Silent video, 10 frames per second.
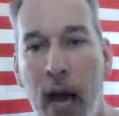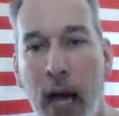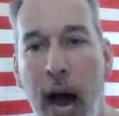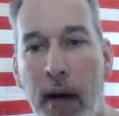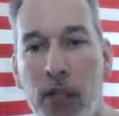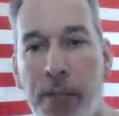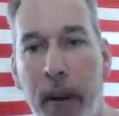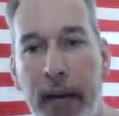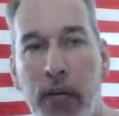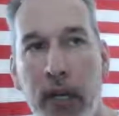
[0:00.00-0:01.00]
Congress
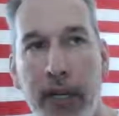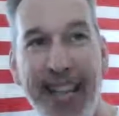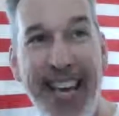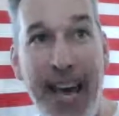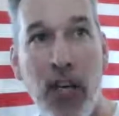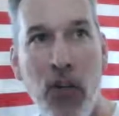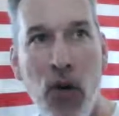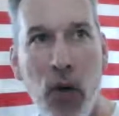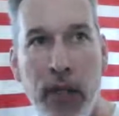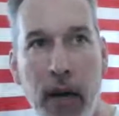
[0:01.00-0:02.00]
basically
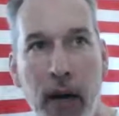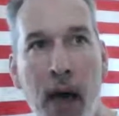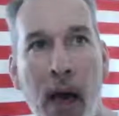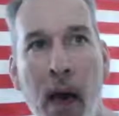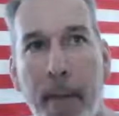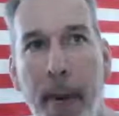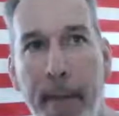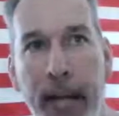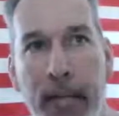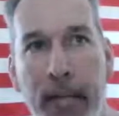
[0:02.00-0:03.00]
ignores it,
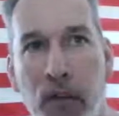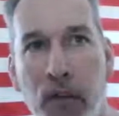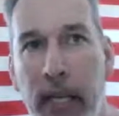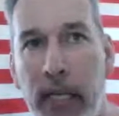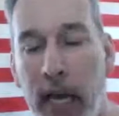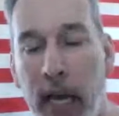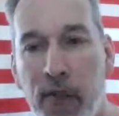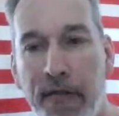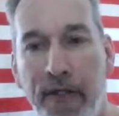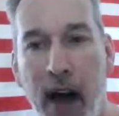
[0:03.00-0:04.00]
but Pennsylvania
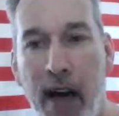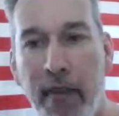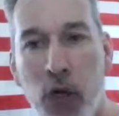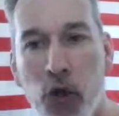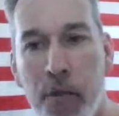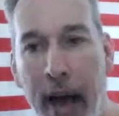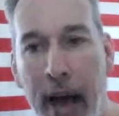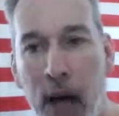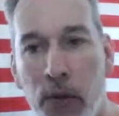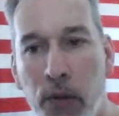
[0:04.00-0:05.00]
gives him
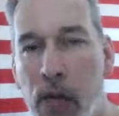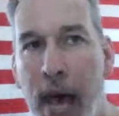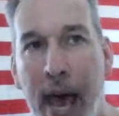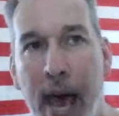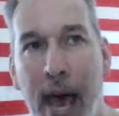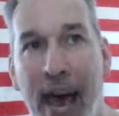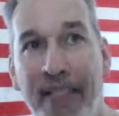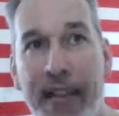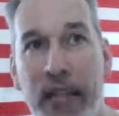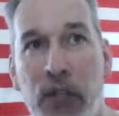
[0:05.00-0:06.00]
£100, and
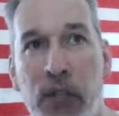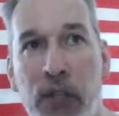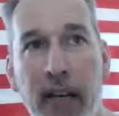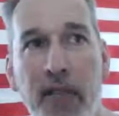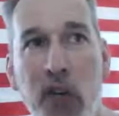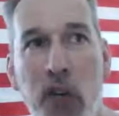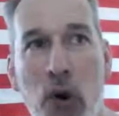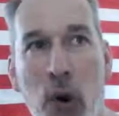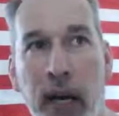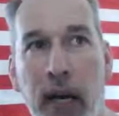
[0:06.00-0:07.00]
the state of New
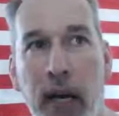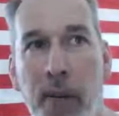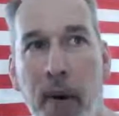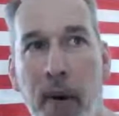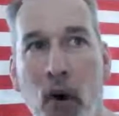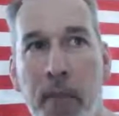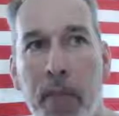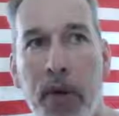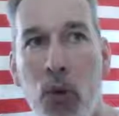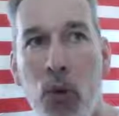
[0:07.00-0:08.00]
York gives him a
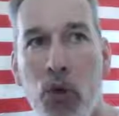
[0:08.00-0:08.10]
farm in